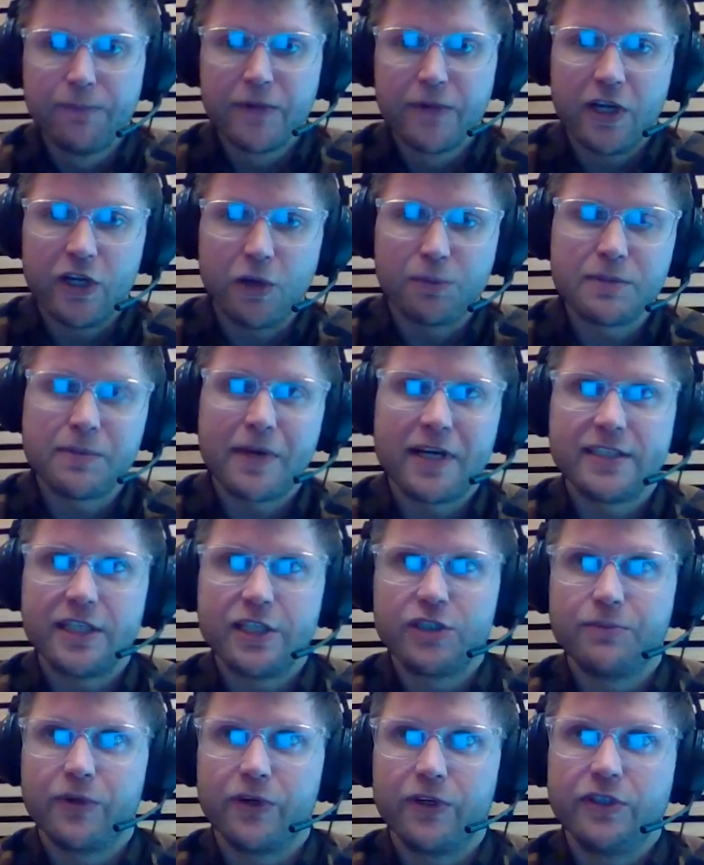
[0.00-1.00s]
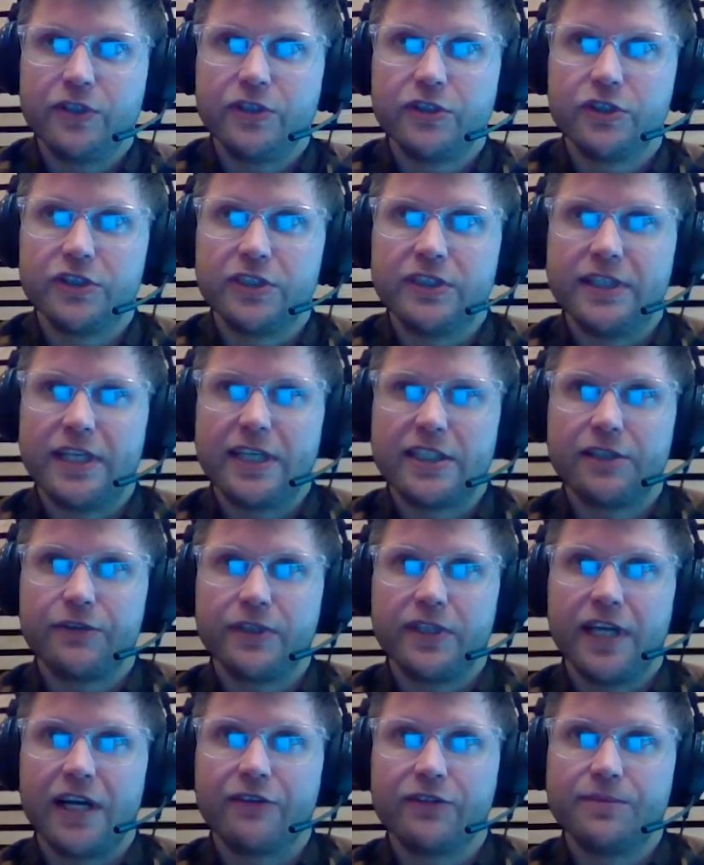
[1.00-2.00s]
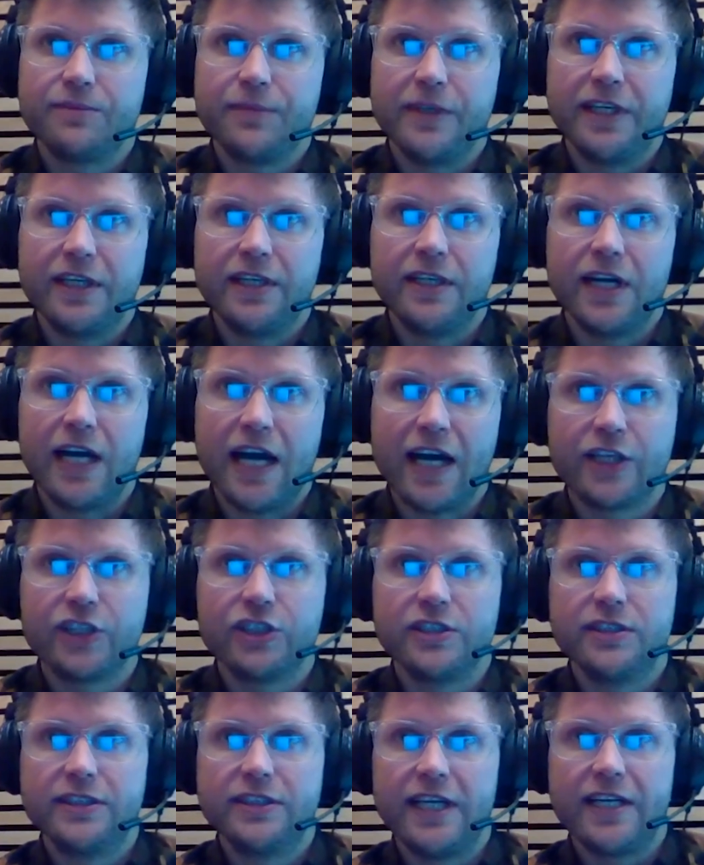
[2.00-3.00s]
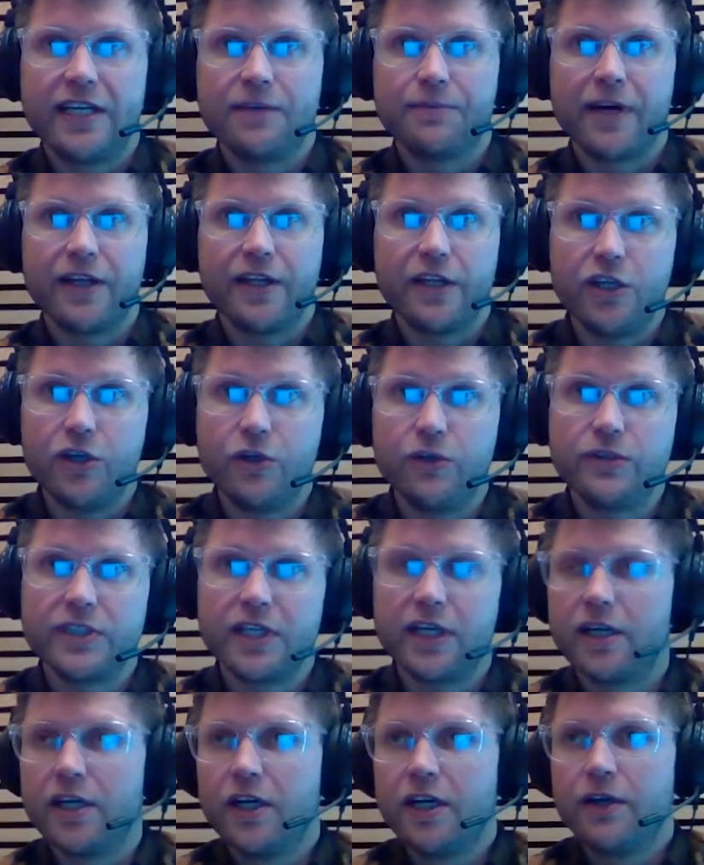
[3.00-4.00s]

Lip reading: An optimization point doesn't necessarily have to be an action taken by the user.